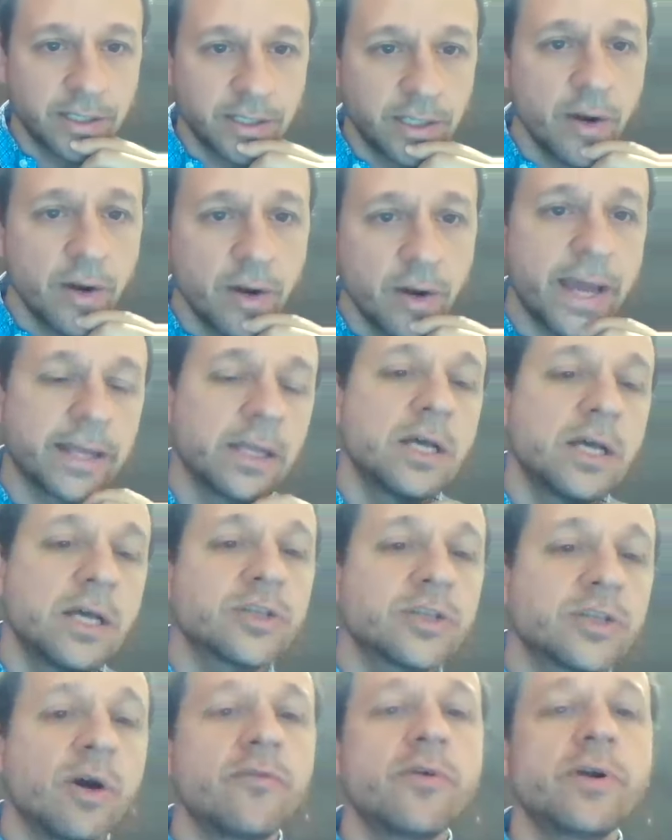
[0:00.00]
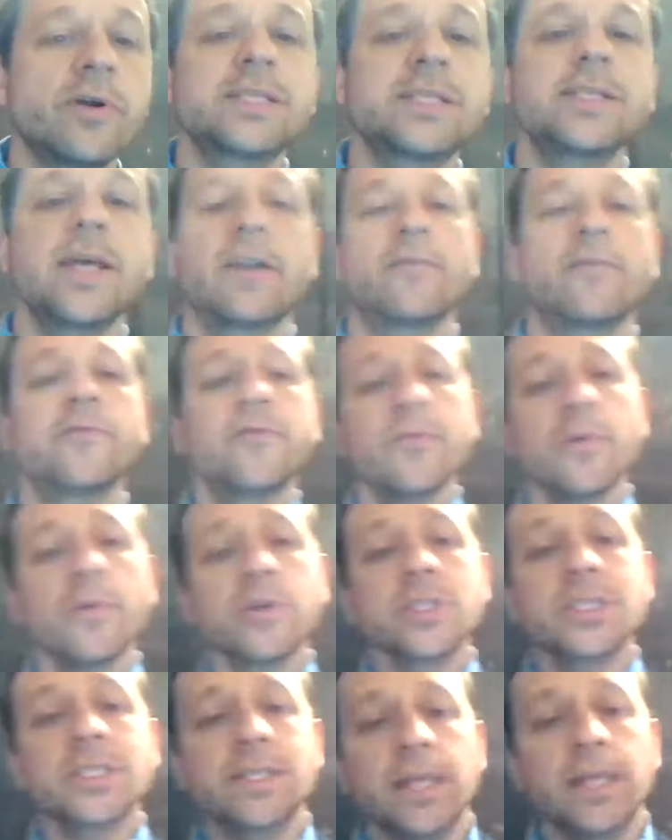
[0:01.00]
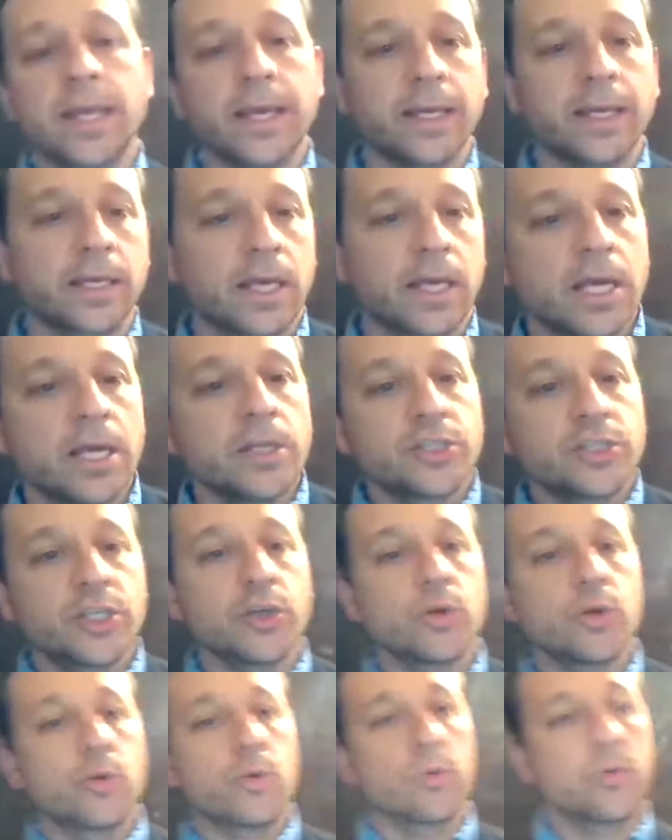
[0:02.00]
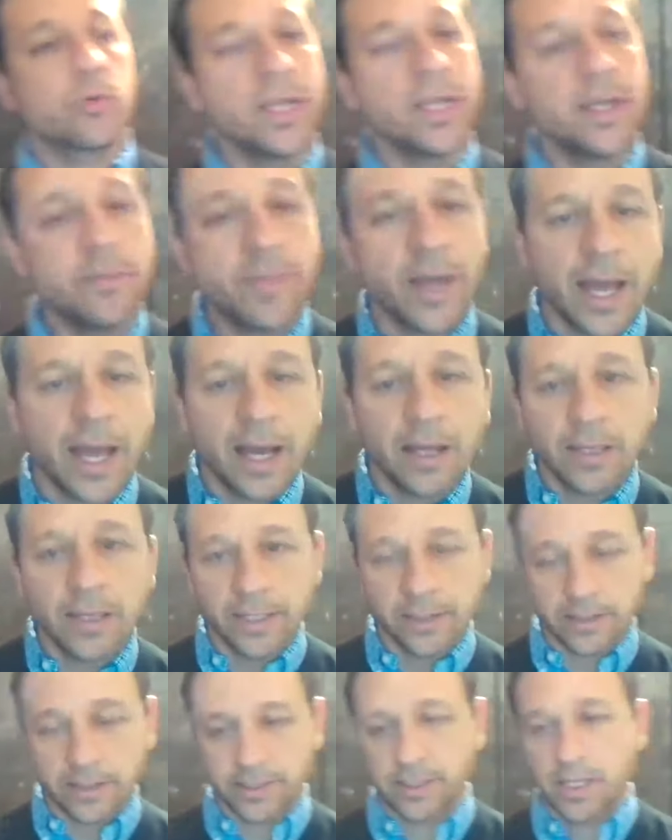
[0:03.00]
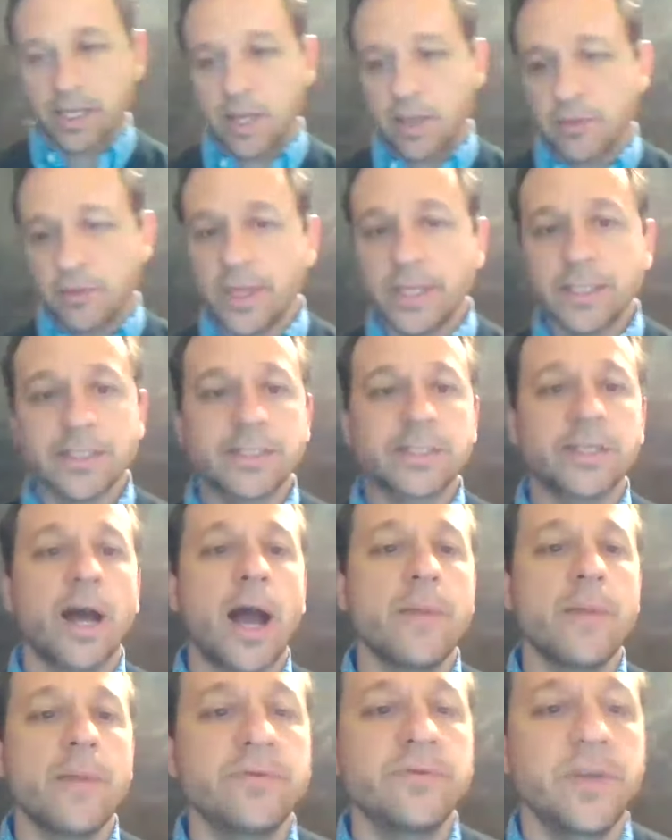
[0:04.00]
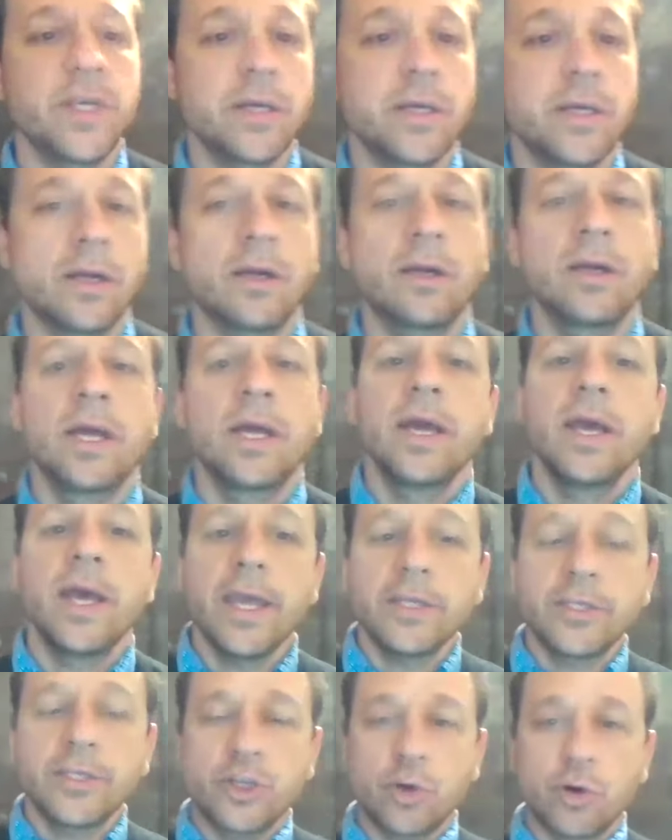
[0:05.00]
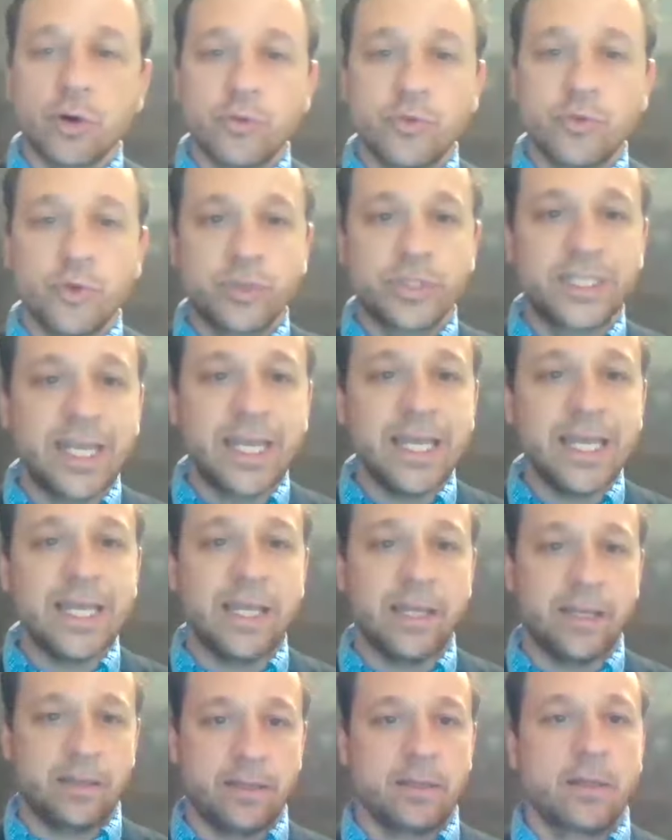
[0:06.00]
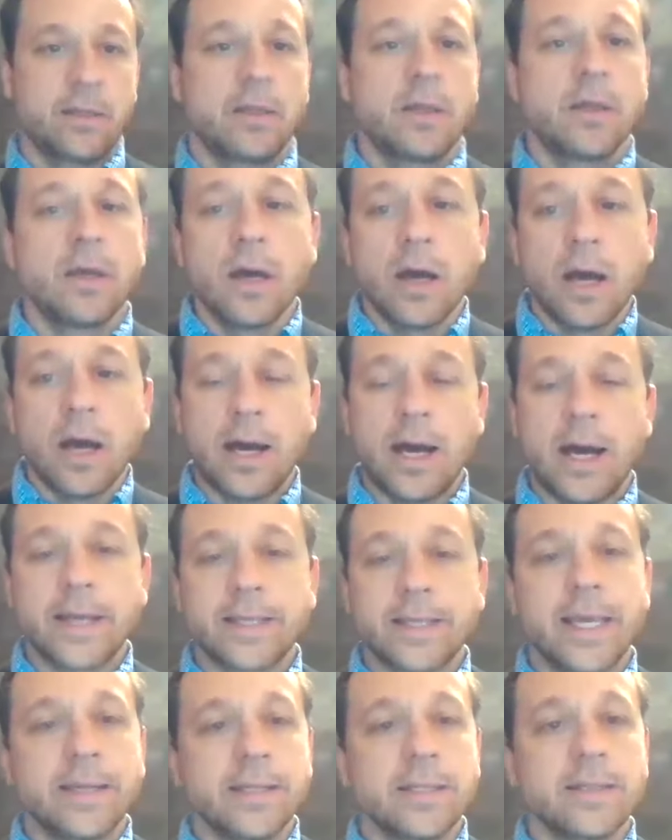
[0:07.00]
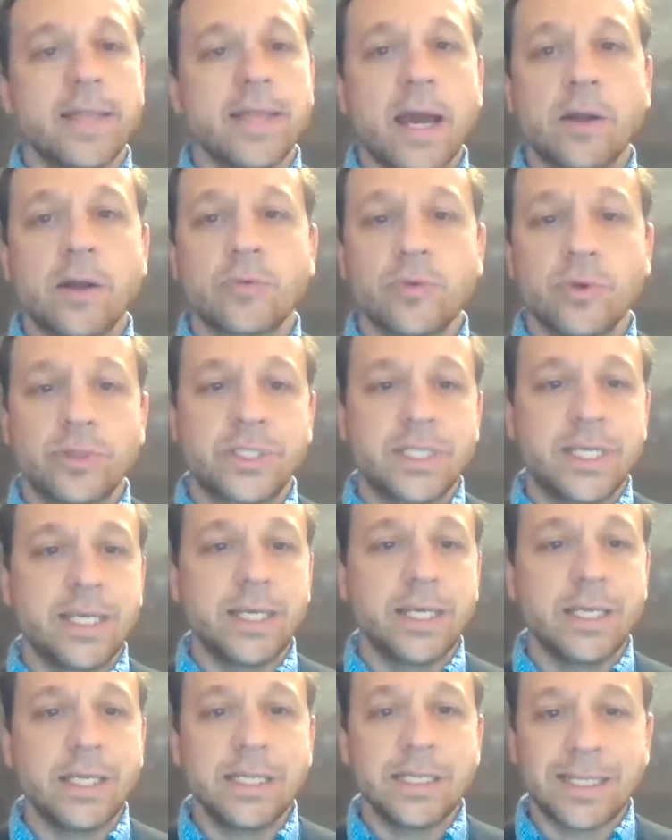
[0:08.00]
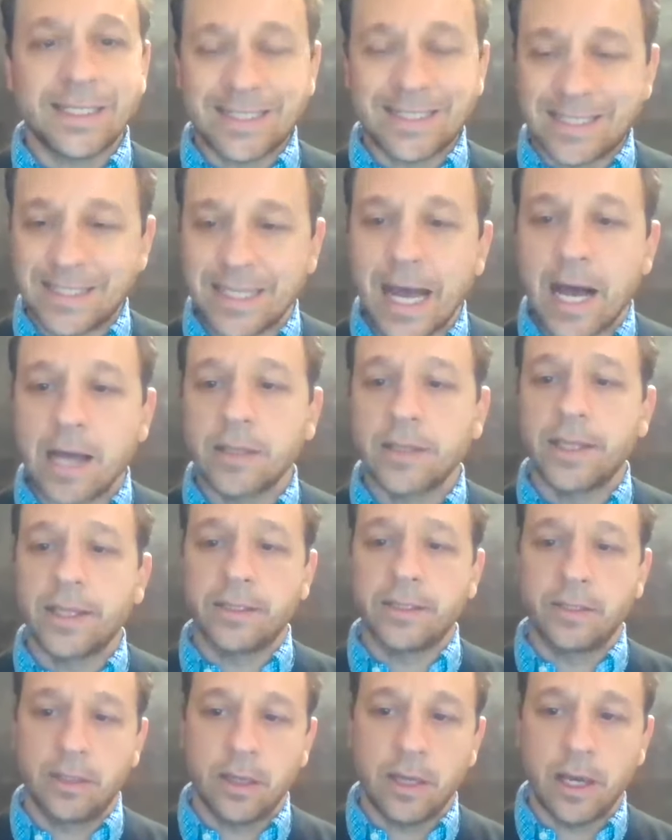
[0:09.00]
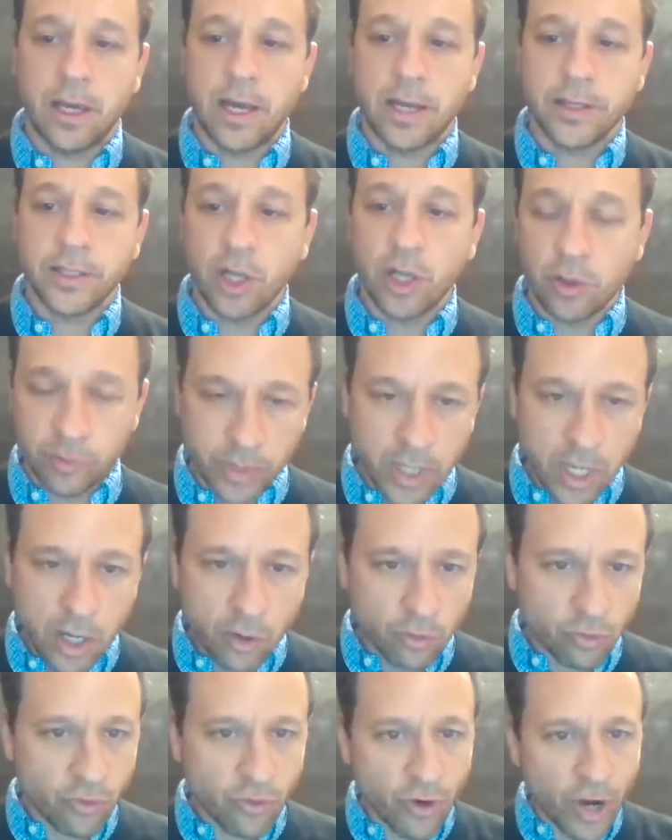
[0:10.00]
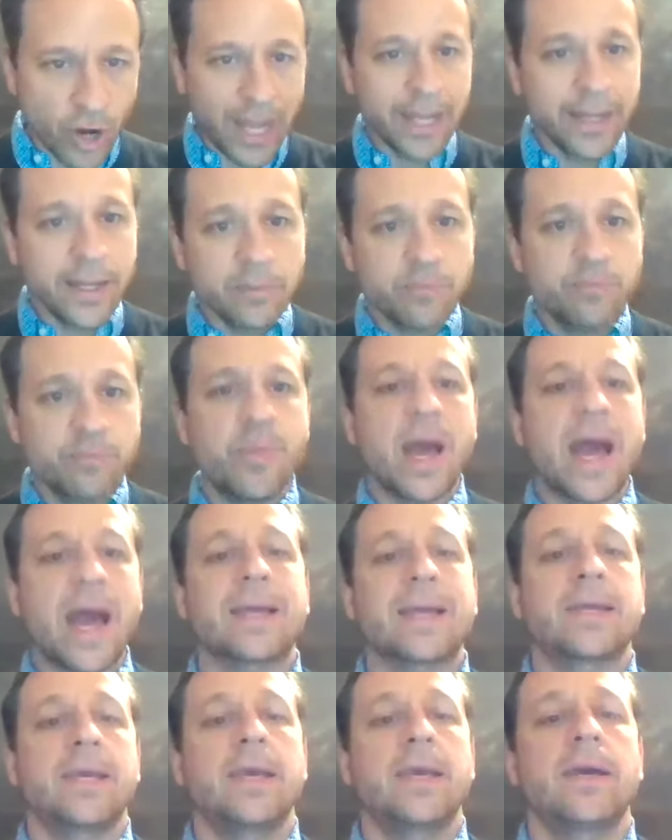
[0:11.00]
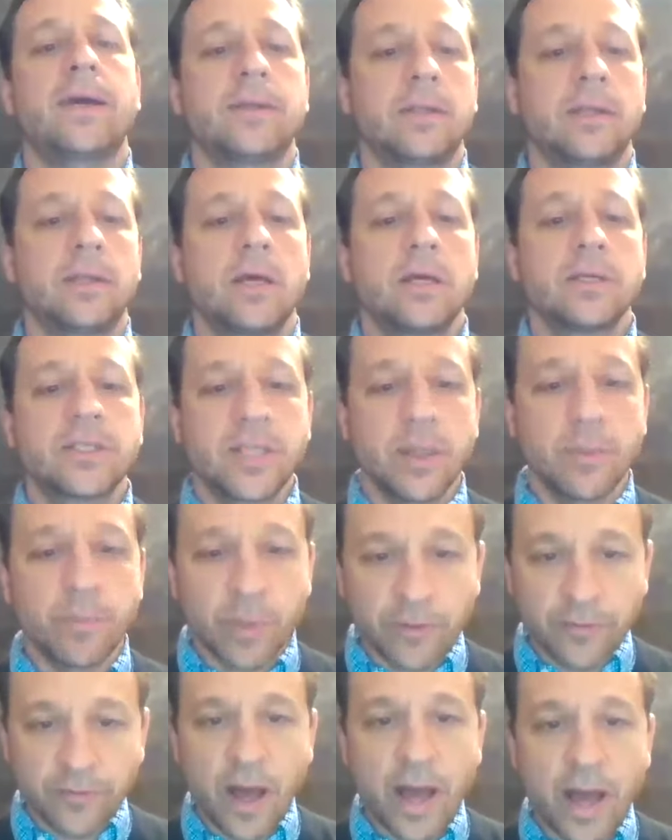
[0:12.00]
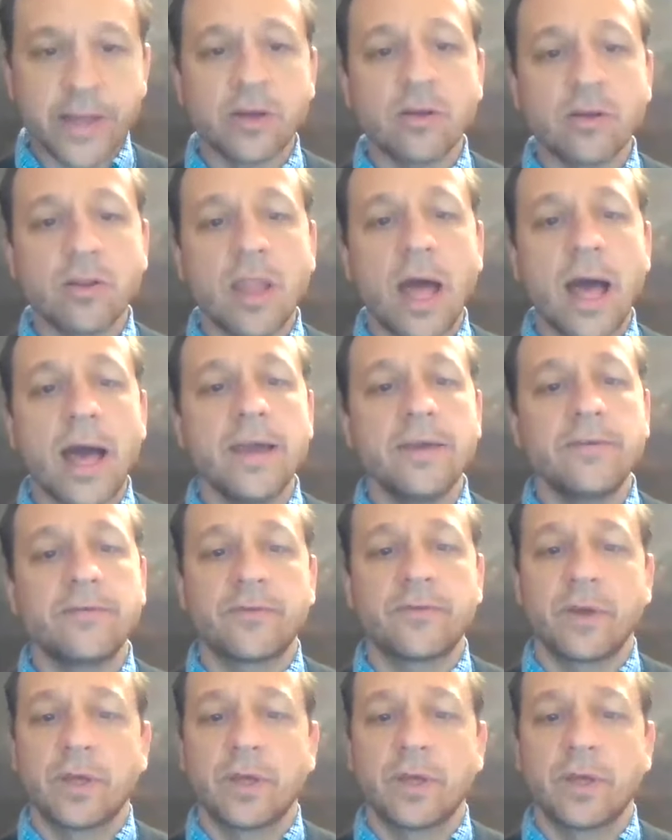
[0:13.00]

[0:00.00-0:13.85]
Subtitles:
All right. So I've already said it. First thing to rebalance this time of year is your routine. Getting that routine solid, rein it back in, simplify your life.